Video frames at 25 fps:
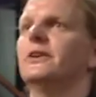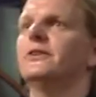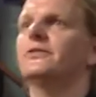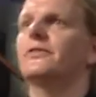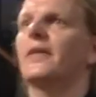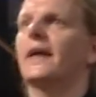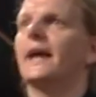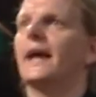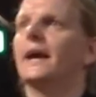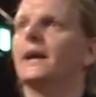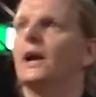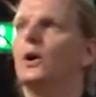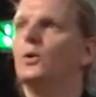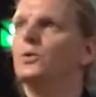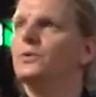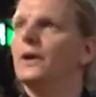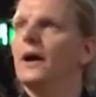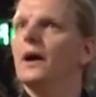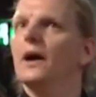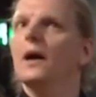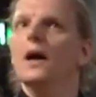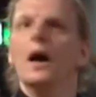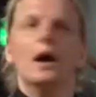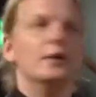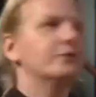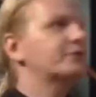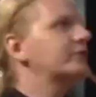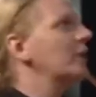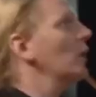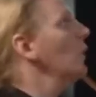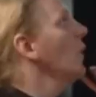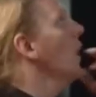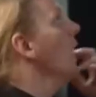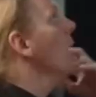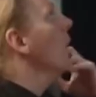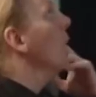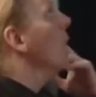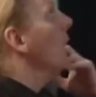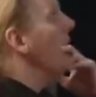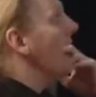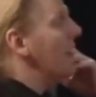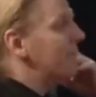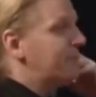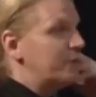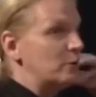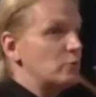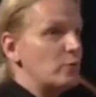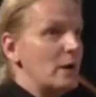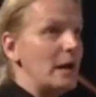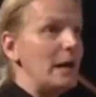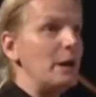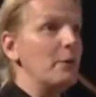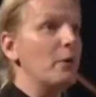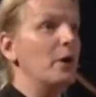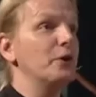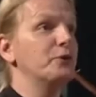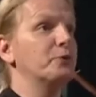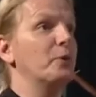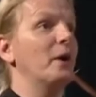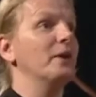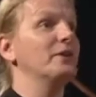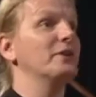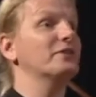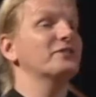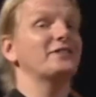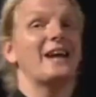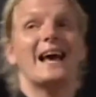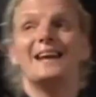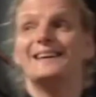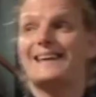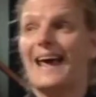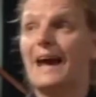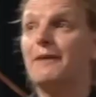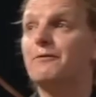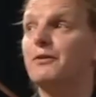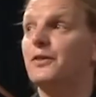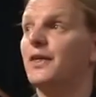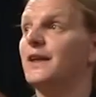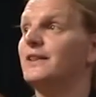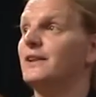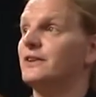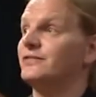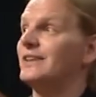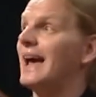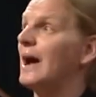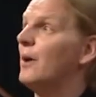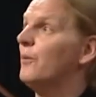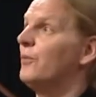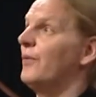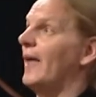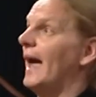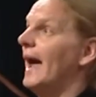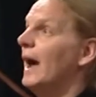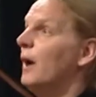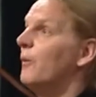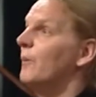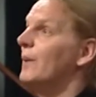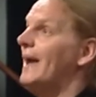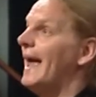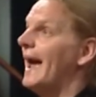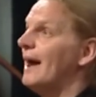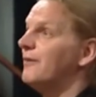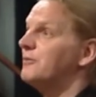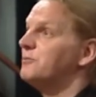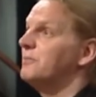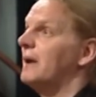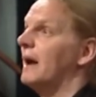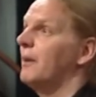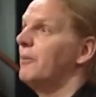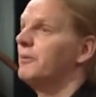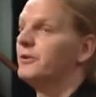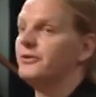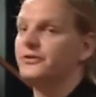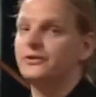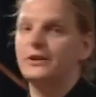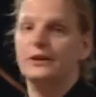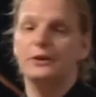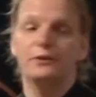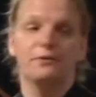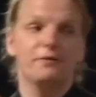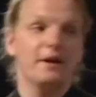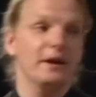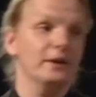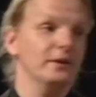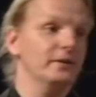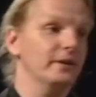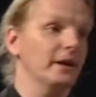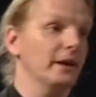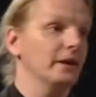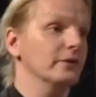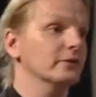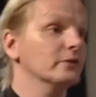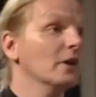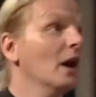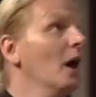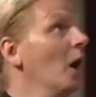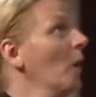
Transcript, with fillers: as they get older. And so if we really want to understand everything that's out there, we have to be able to see the faint things.